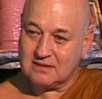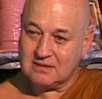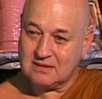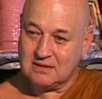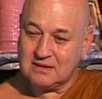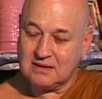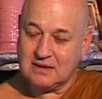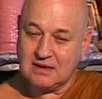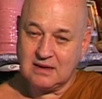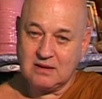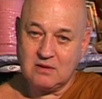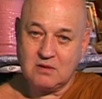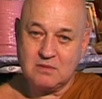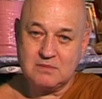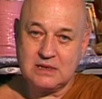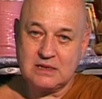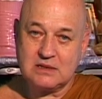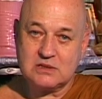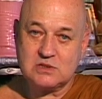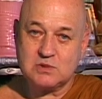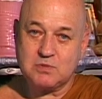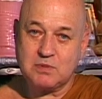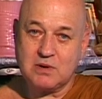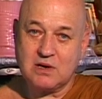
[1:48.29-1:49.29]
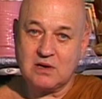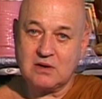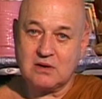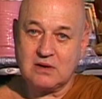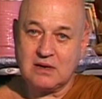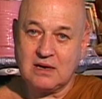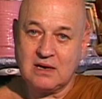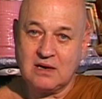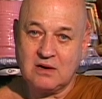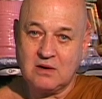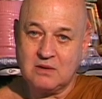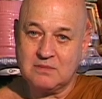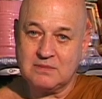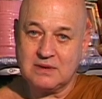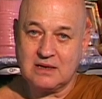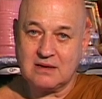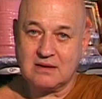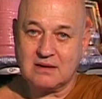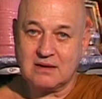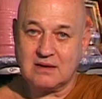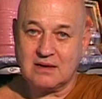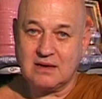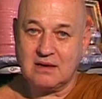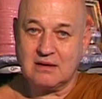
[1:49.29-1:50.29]
And I don't
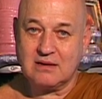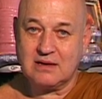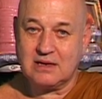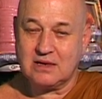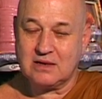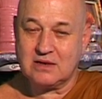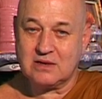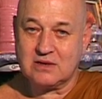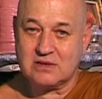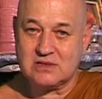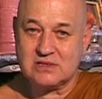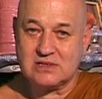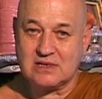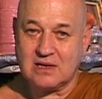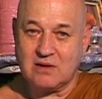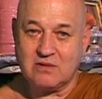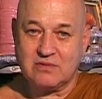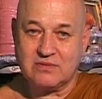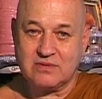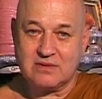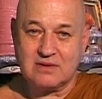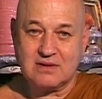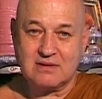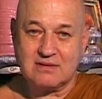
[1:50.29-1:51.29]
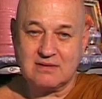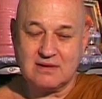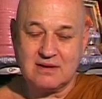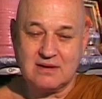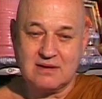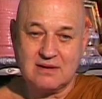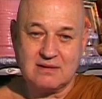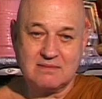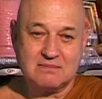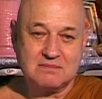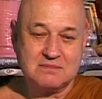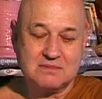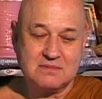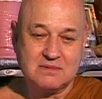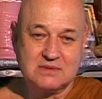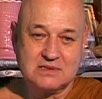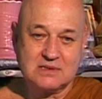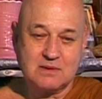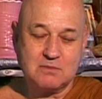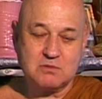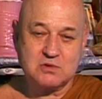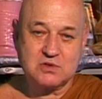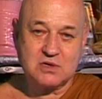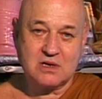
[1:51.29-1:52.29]
mean killing yourself with
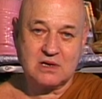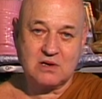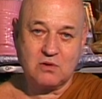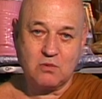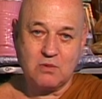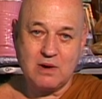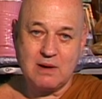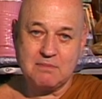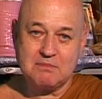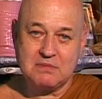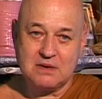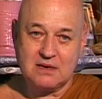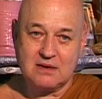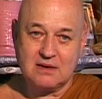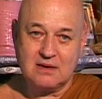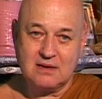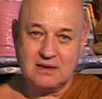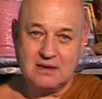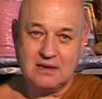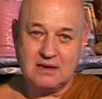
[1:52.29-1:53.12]
some sort of weapon.